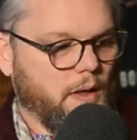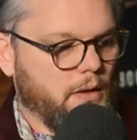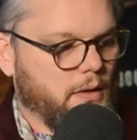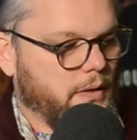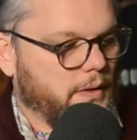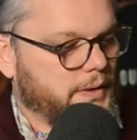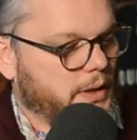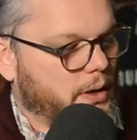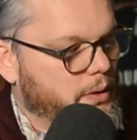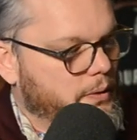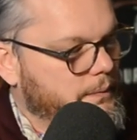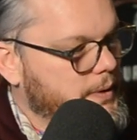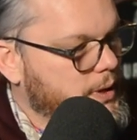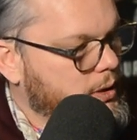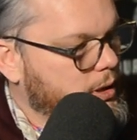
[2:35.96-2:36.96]
So
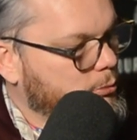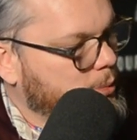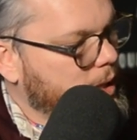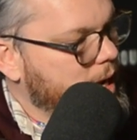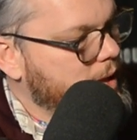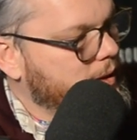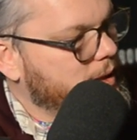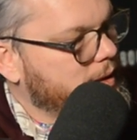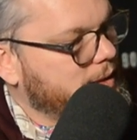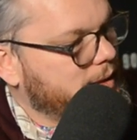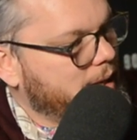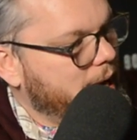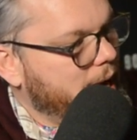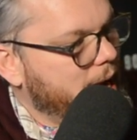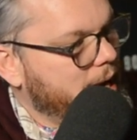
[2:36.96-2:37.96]
you can buy this
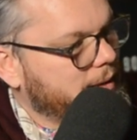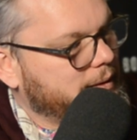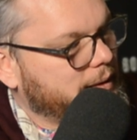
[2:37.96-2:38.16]
at uh,